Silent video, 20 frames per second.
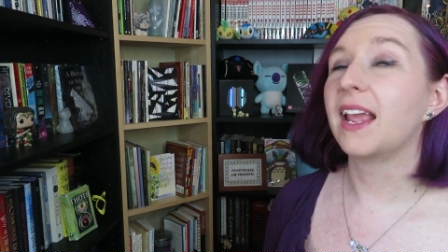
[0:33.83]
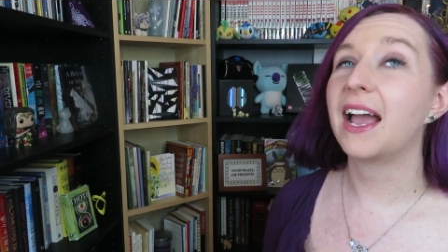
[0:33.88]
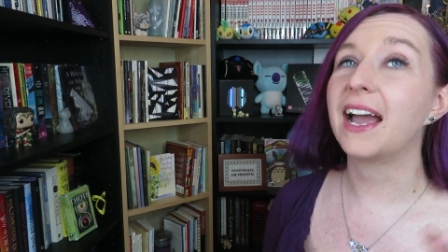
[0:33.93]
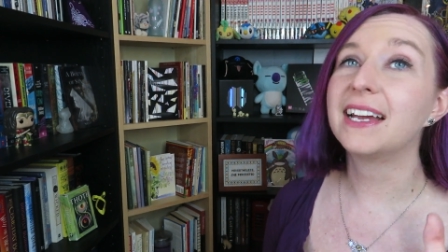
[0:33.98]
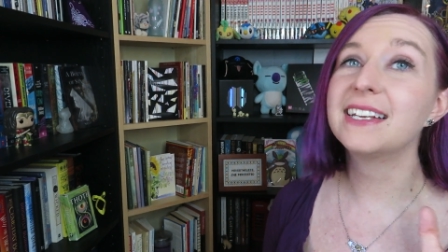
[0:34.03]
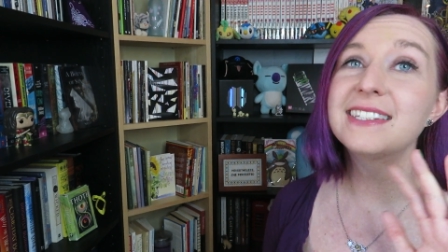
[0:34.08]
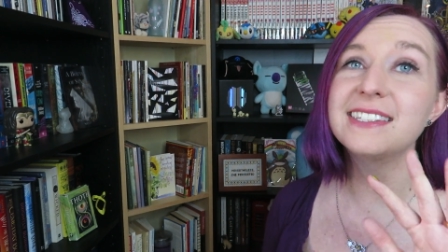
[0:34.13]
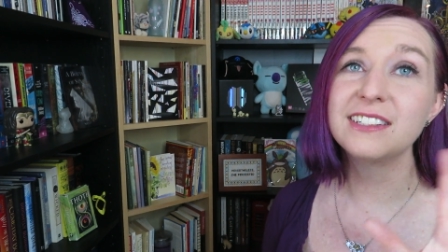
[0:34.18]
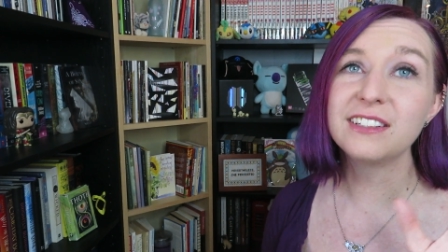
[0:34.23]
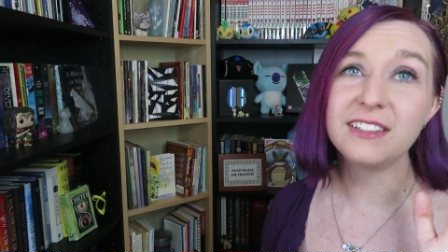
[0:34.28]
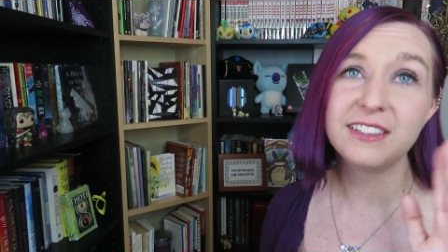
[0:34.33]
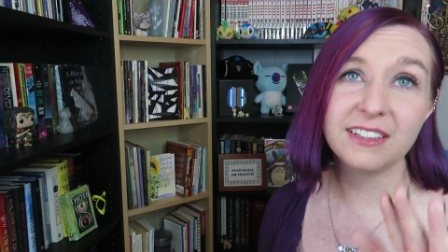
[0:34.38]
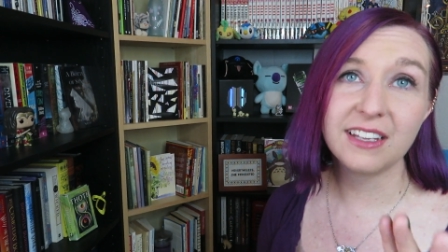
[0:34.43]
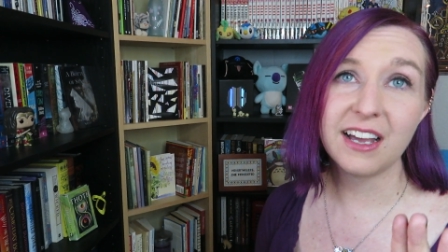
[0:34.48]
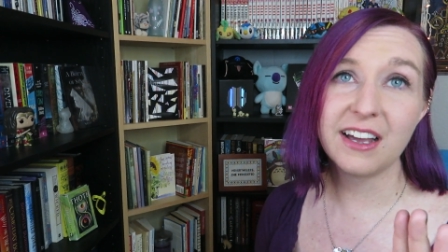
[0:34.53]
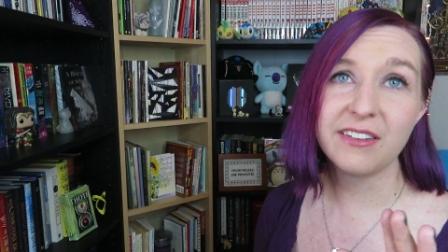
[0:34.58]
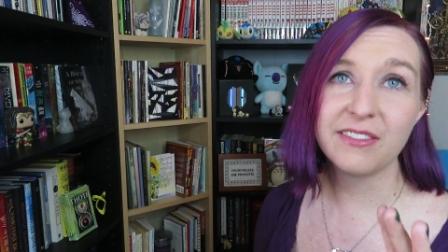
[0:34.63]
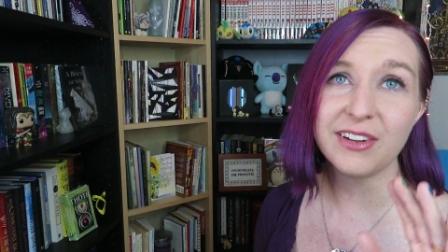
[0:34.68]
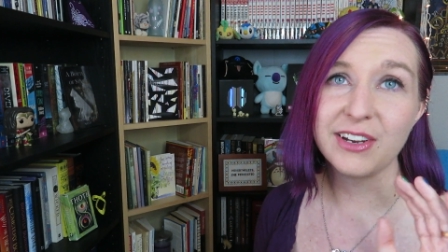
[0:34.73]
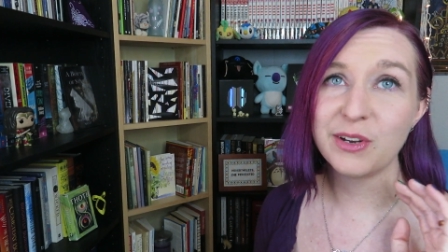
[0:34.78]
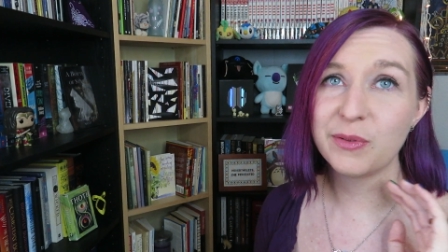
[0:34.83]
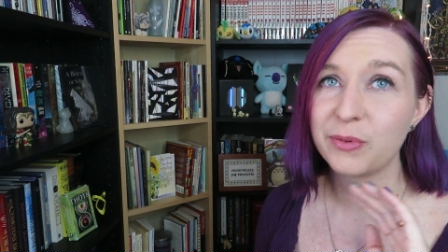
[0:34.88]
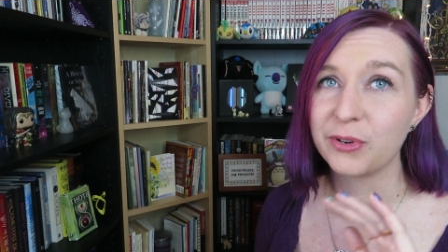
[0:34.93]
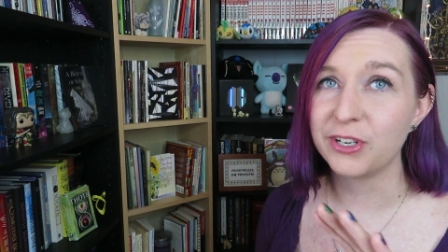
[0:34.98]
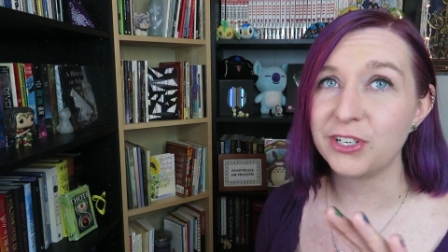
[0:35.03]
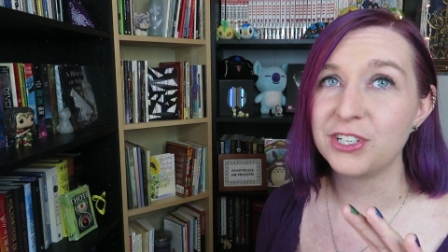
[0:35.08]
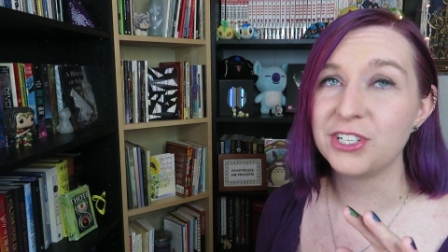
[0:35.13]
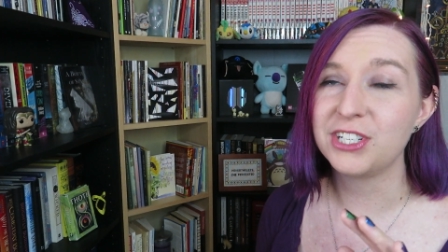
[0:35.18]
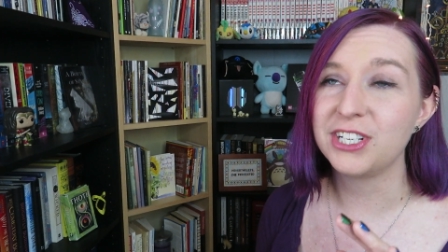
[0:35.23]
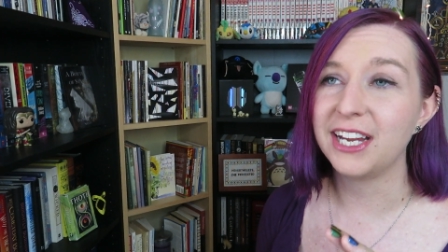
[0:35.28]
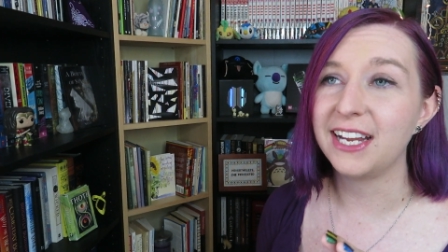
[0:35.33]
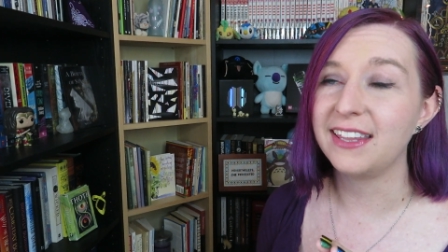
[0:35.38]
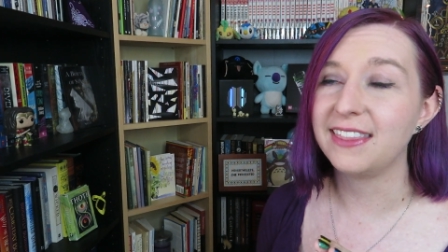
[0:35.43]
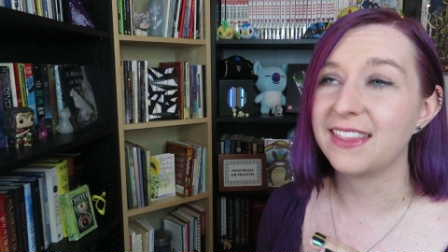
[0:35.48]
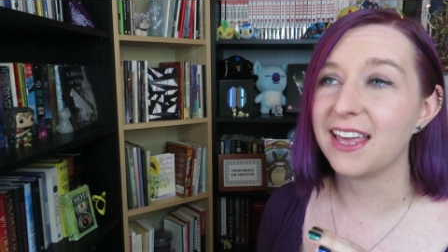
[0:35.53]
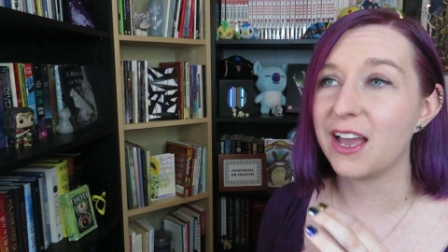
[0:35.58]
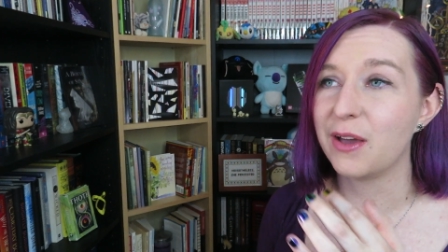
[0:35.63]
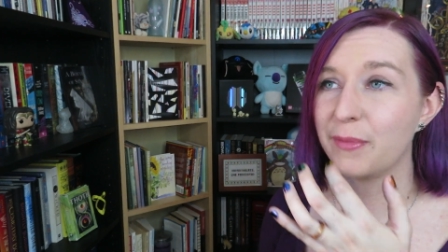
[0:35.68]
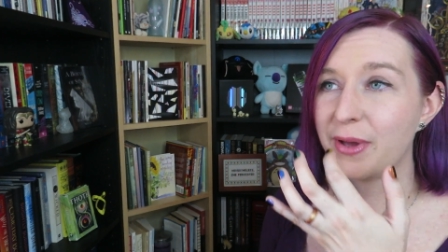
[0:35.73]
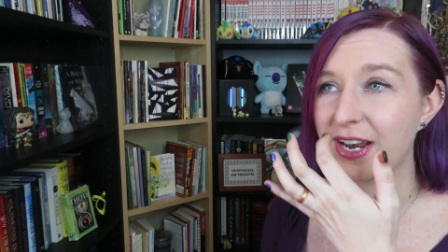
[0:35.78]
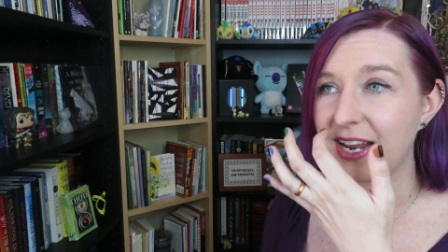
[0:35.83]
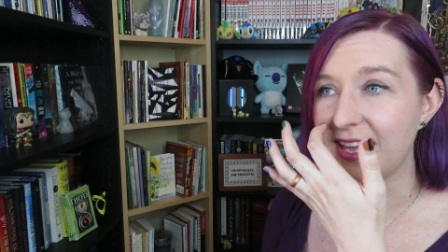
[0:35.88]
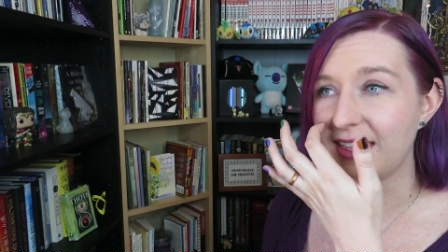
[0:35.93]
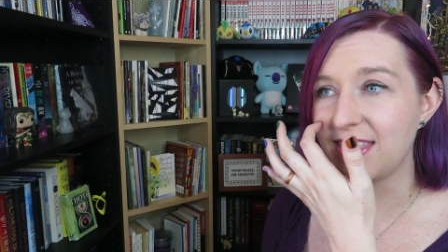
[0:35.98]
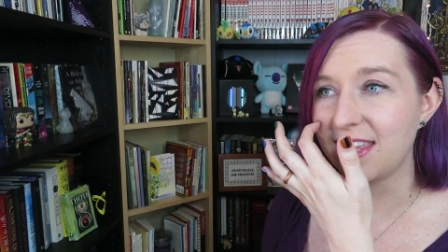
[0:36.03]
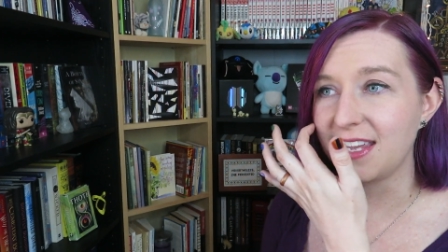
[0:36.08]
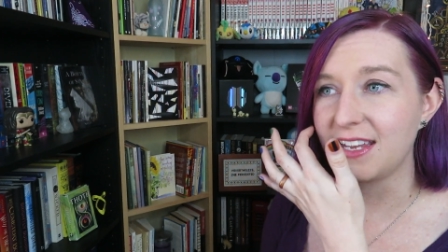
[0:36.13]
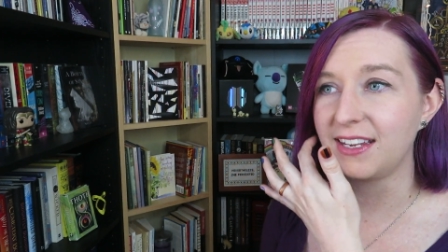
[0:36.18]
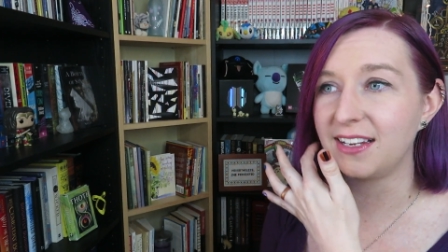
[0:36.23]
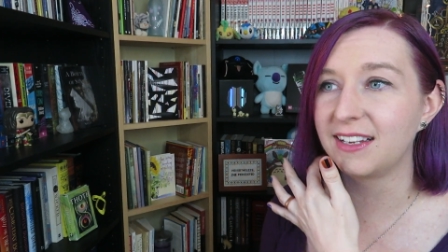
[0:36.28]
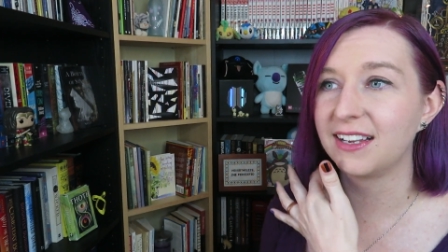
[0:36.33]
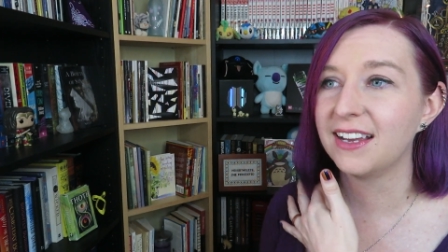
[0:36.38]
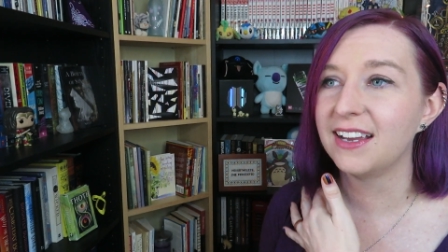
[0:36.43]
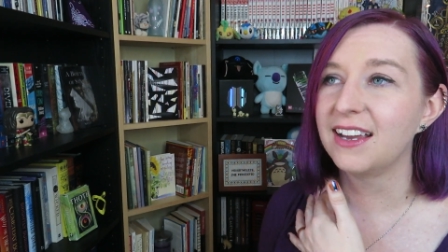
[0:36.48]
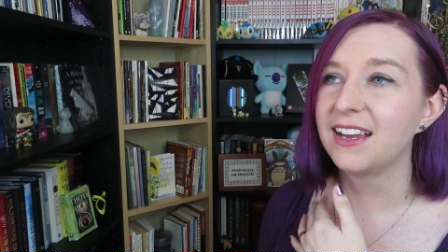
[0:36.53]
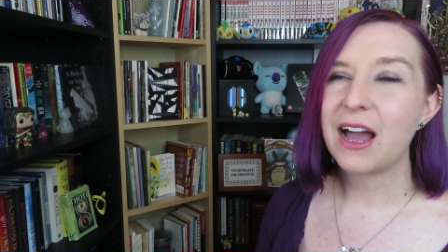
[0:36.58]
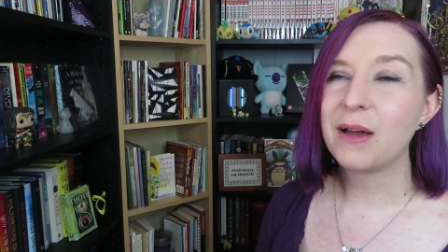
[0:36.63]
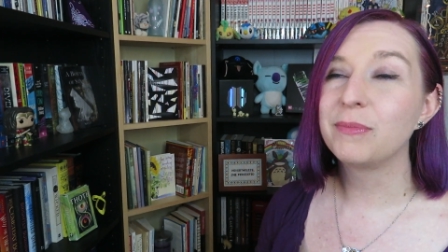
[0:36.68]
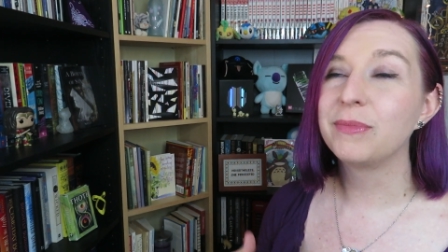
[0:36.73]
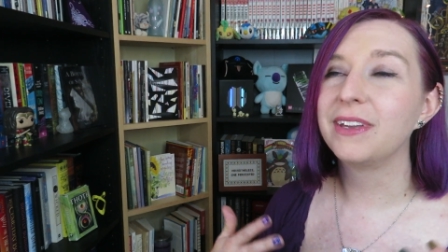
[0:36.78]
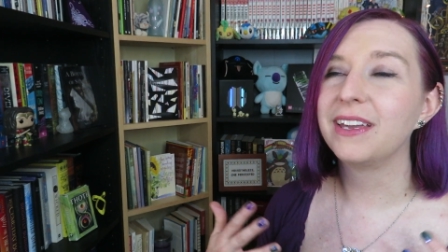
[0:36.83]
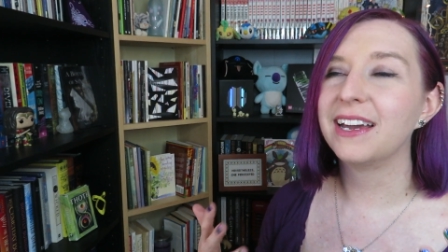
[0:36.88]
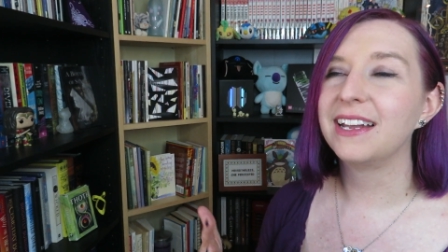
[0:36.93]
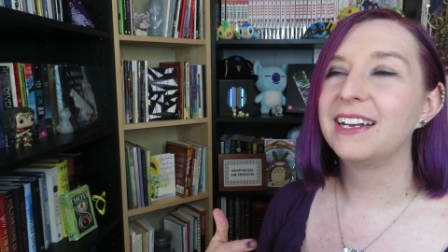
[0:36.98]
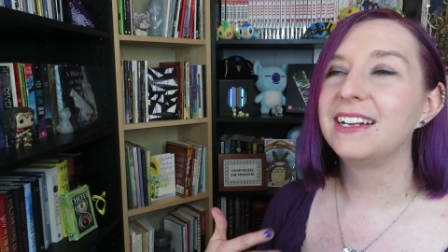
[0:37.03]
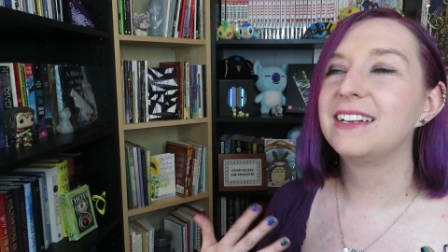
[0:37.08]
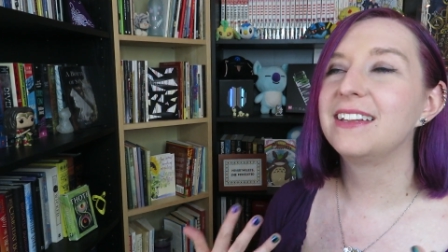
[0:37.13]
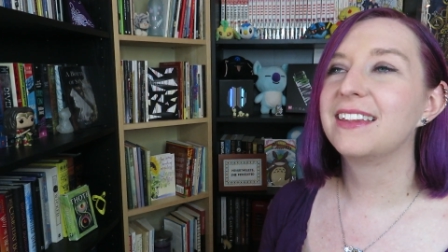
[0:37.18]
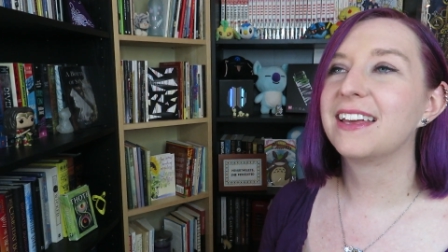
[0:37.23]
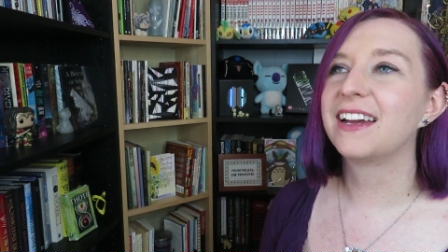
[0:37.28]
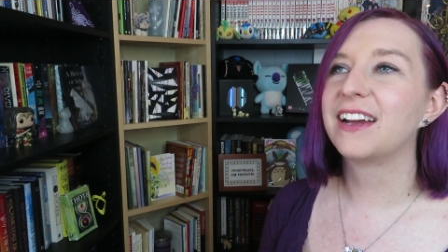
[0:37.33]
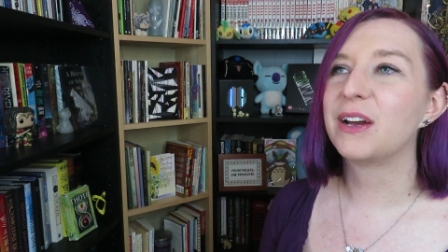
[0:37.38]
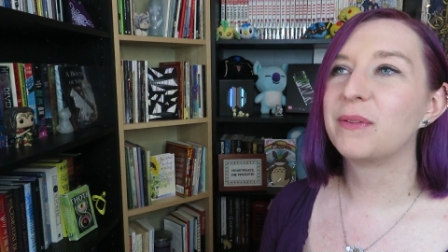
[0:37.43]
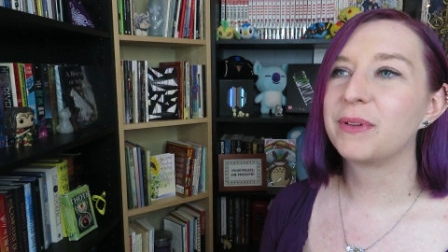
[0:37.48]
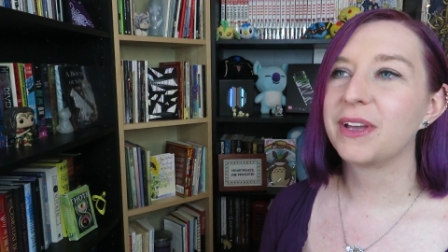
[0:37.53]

I still love and appreciate them, and I think I'm getting there.